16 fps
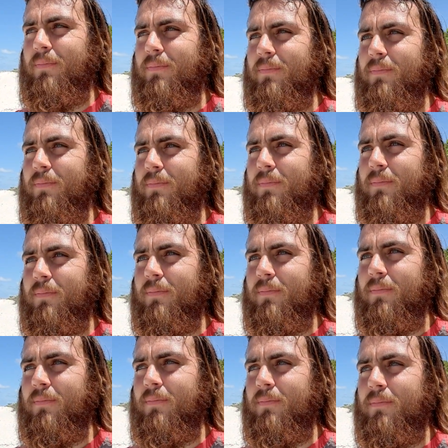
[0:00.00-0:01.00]

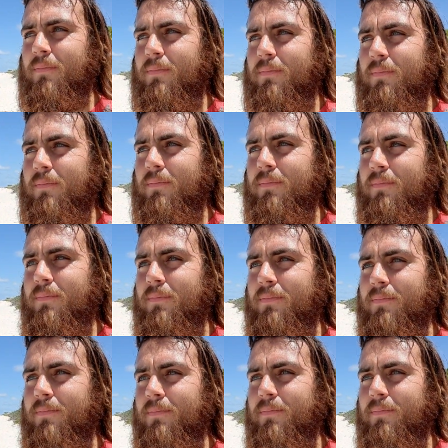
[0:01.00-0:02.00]

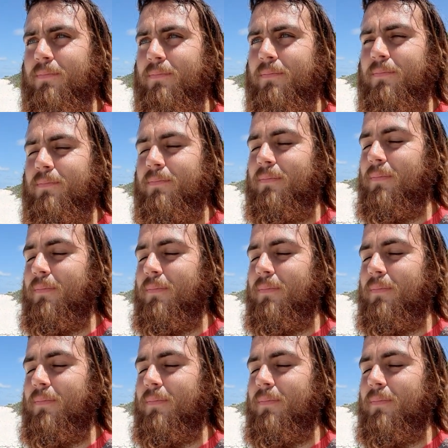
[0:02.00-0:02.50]
Nobody speaks.